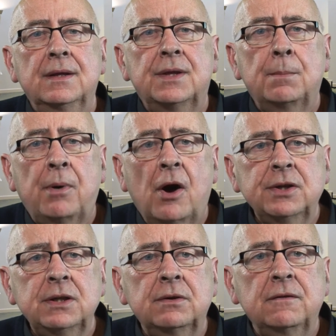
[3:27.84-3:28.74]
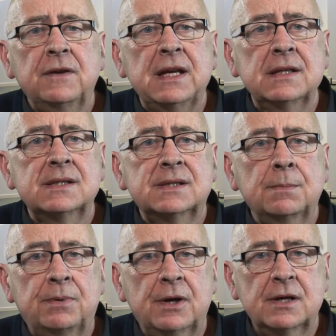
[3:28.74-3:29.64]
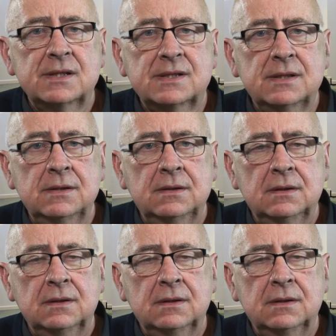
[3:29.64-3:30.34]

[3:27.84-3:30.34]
The body reveals the person.